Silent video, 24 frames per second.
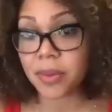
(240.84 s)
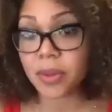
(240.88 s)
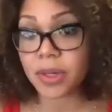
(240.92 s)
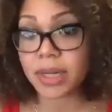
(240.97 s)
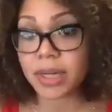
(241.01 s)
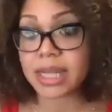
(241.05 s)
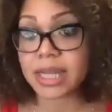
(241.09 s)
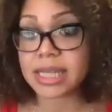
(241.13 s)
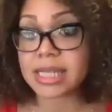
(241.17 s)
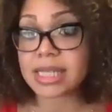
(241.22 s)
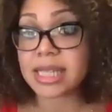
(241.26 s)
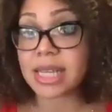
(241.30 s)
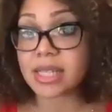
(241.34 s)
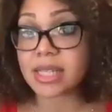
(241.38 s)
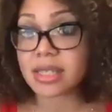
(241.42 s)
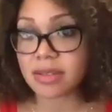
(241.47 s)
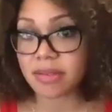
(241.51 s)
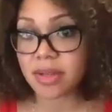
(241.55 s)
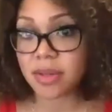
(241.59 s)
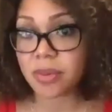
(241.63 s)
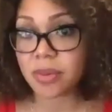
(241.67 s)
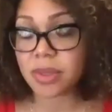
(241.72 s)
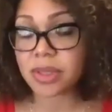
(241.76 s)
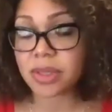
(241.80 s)
or an
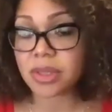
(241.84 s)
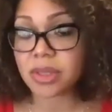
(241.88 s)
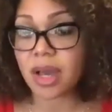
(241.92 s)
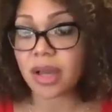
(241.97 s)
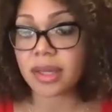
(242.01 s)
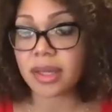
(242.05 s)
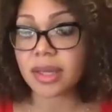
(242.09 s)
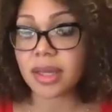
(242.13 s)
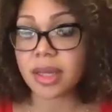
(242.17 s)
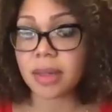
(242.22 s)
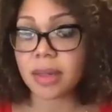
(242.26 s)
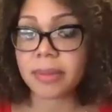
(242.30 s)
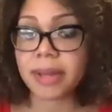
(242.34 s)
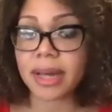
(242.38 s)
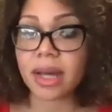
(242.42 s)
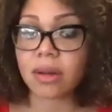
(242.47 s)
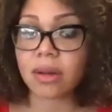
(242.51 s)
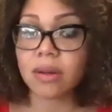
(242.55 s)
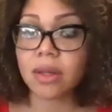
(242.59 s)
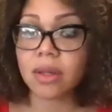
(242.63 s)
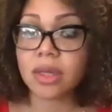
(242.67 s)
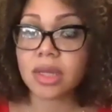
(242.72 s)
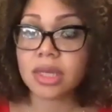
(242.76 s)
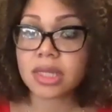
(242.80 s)
accessory. We're talking
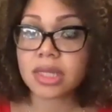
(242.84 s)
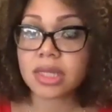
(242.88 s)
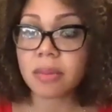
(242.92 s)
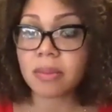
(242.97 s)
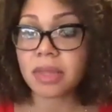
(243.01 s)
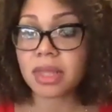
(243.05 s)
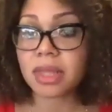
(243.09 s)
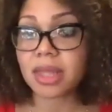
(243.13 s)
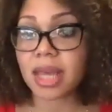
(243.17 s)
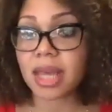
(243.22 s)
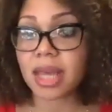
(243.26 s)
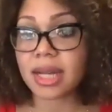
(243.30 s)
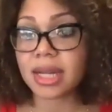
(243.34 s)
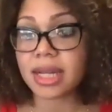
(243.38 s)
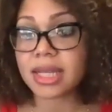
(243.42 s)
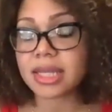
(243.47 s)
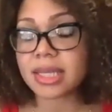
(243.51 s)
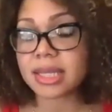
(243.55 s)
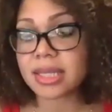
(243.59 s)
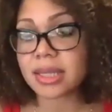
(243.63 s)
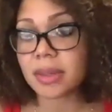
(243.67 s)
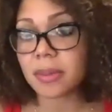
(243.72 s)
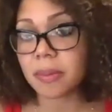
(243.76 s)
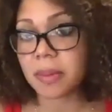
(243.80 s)
about something that
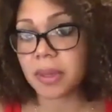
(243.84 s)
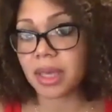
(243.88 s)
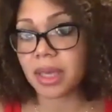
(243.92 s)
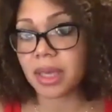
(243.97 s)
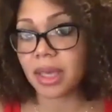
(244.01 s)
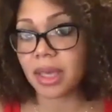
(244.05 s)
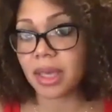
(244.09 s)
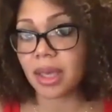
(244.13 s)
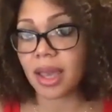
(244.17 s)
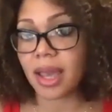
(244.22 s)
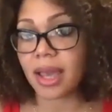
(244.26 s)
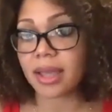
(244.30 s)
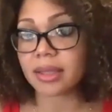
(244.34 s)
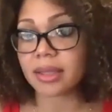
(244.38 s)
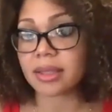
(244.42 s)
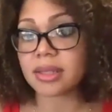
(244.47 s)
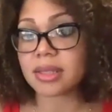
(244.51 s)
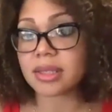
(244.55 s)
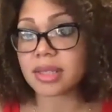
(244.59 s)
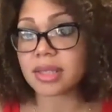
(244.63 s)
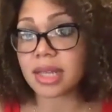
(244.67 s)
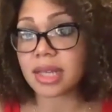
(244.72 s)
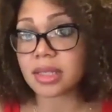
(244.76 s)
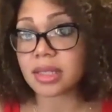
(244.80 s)
needs to be at the
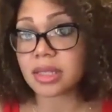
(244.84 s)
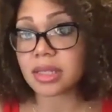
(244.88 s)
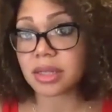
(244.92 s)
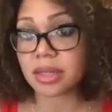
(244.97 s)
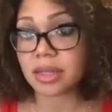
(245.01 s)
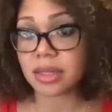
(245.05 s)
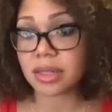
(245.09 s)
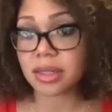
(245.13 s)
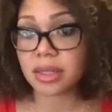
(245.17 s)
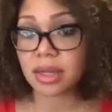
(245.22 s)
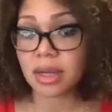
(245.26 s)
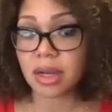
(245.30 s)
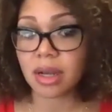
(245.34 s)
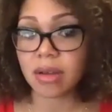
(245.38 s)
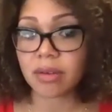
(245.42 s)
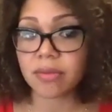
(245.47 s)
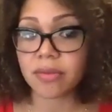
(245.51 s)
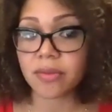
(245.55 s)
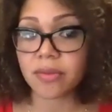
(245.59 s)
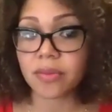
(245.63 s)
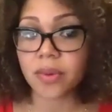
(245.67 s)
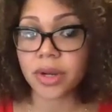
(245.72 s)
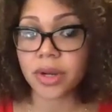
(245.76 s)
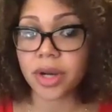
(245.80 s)
center of
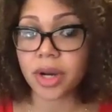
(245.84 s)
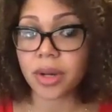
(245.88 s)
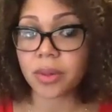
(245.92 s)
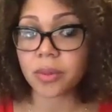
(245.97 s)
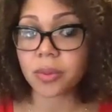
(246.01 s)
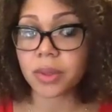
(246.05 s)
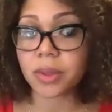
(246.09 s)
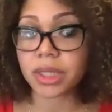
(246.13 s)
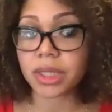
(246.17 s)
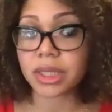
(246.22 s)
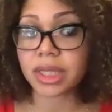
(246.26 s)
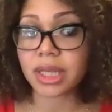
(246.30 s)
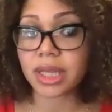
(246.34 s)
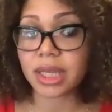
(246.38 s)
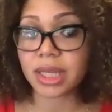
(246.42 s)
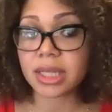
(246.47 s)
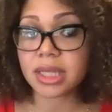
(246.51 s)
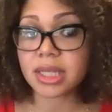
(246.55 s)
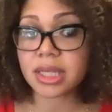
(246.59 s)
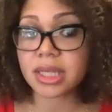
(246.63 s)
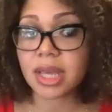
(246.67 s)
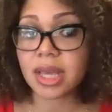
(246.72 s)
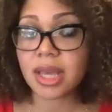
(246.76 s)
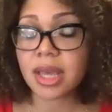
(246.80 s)
what our work
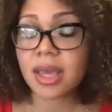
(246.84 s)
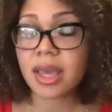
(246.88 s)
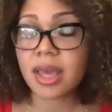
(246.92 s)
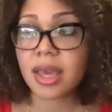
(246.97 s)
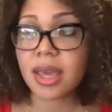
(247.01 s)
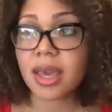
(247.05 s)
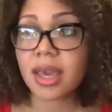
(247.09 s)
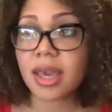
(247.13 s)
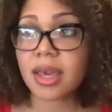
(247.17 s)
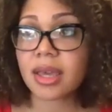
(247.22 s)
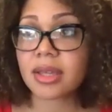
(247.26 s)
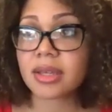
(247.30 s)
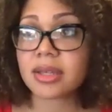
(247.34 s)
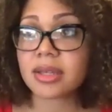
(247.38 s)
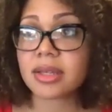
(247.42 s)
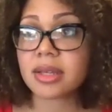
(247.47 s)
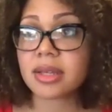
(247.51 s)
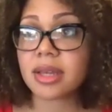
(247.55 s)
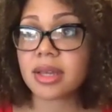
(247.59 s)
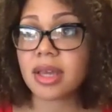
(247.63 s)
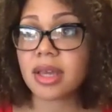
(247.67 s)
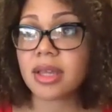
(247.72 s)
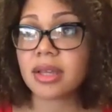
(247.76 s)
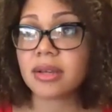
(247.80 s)
is.
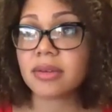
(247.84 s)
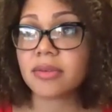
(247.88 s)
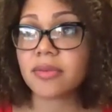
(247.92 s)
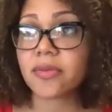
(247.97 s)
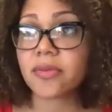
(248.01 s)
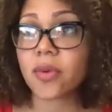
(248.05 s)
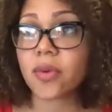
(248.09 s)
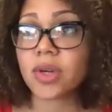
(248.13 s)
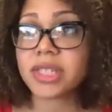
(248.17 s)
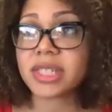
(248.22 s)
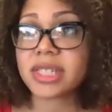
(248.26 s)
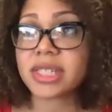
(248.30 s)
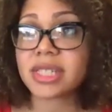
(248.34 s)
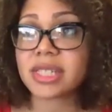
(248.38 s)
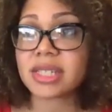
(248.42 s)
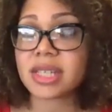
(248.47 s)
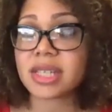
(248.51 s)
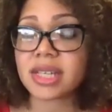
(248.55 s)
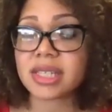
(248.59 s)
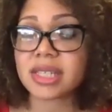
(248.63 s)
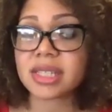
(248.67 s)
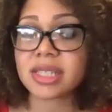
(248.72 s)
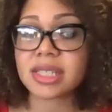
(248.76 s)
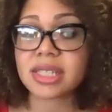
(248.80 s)
And it forces
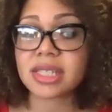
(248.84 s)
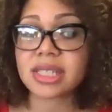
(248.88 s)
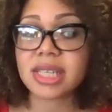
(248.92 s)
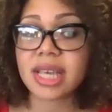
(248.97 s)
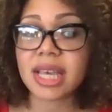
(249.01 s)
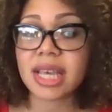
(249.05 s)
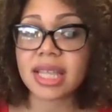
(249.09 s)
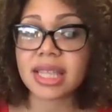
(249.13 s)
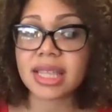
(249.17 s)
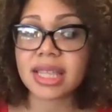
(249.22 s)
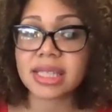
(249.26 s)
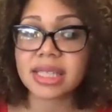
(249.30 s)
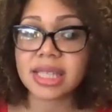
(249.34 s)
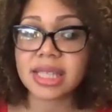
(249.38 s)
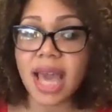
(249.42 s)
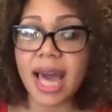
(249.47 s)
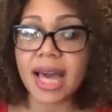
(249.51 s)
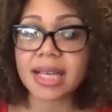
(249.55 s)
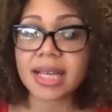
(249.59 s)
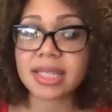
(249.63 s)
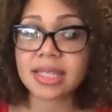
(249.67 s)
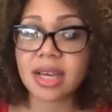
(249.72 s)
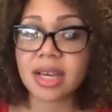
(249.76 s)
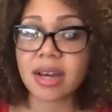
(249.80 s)
us to take the
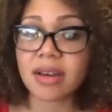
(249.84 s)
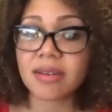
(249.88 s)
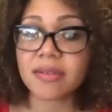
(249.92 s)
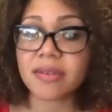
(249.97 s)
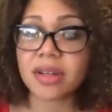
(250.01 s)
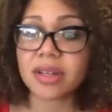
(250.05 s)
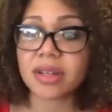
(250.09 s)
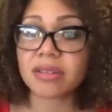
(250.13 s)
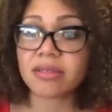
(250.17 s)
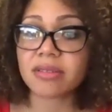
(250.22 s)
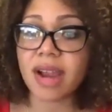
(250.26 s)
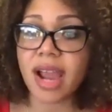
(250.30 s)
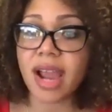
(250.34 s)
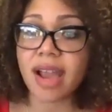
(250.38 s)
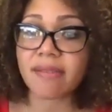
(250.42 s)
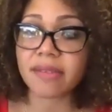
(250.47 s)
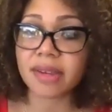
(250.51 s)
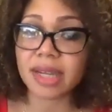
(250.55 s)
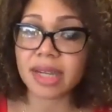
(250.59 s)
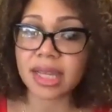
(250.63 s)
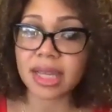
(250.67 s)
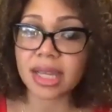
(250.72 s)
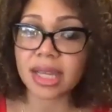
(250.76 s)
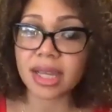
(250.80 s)
task of
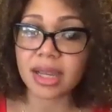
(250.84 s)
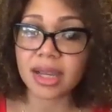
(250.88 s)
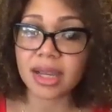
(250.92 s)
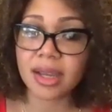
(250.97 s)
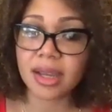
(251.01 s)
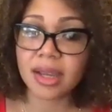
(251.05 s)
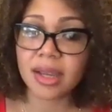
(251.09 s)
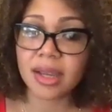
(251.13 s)
unraveling